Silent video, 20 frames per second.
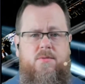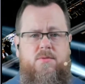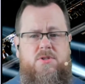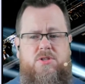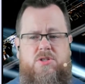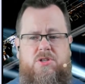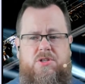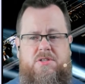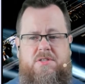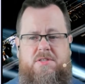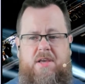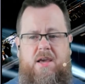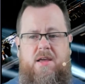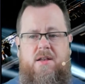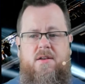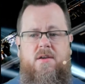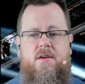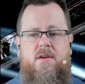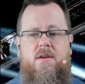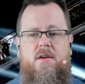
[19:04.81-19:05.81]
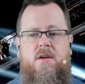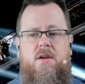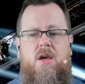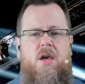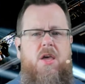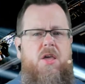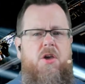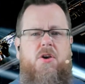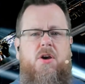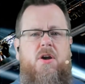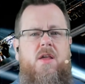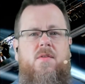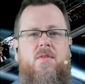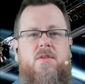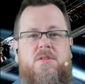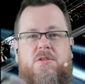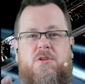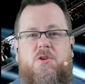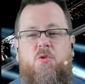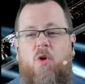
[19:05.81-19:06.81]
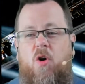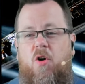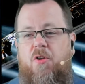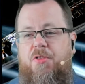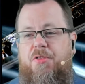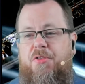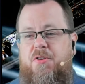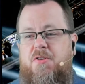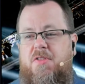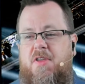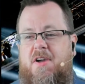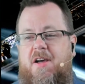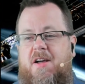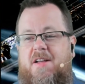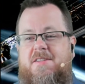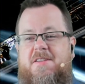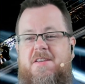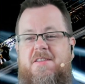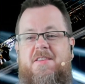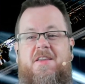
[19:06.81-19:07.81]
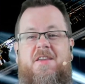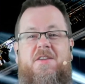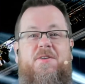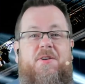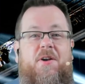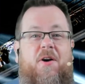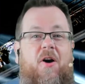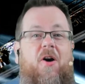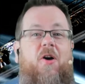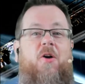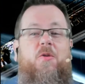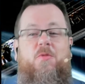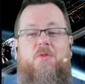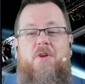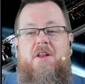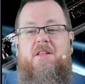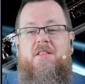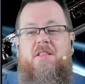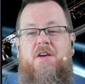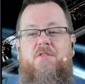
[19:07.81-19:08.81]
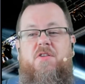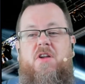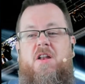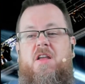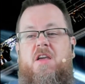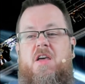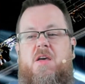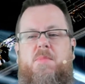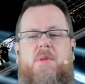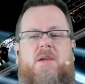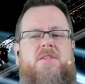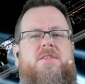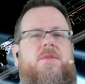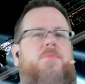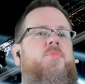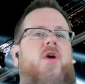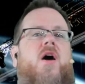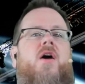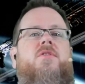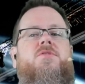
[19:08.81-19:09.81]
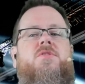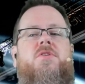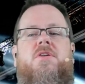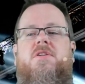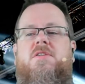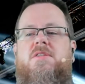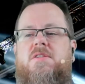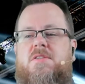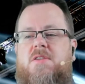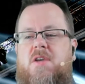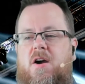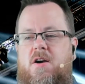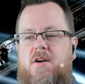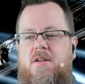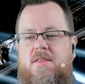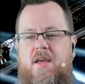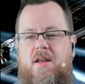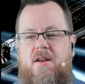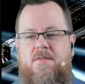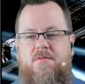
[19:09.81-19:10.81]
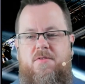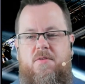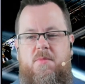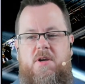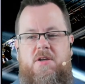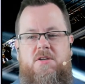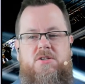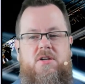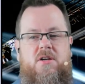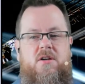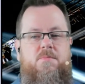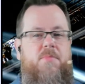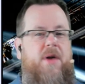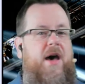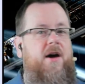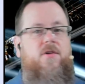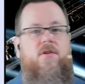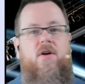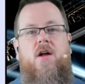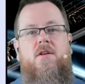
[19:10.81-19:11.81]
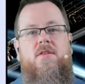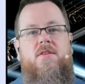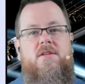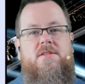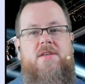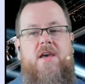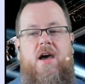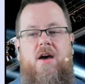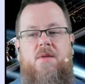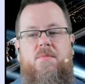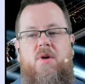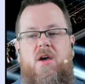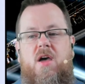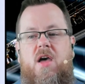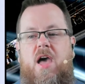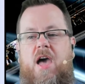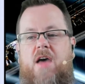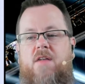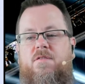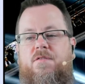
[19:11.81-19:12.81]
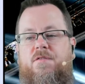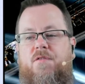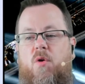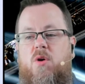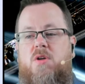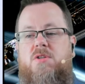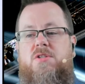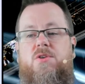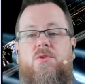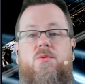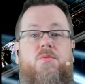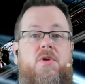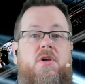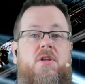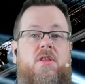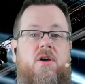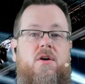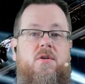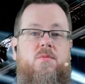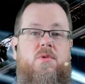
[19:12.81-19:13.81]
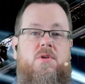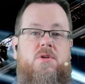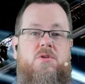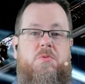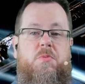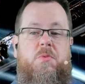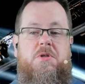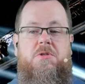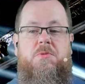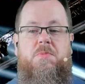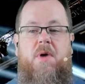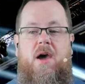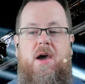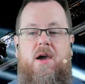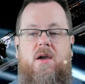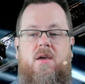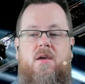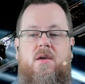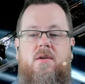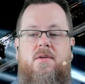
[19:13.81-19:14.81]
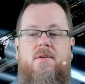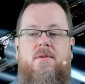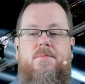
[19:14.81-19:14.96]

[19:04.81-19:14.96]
It was just dead. You couldn't even scroll through the content that you had already loaded because the browser had discarded that information and backgrounded the tab and forced a reload when you switched back.